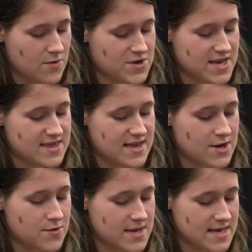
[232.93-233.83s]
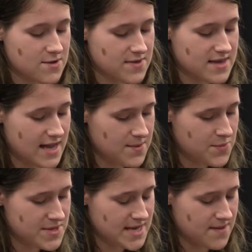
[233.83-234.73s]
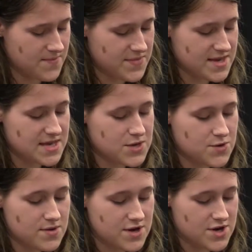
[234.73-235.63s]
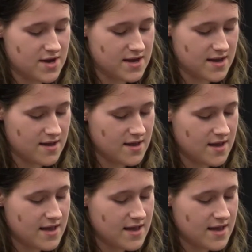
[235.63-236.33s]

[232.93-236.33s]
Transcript: which set the increase at only 9%, this is truly shocking.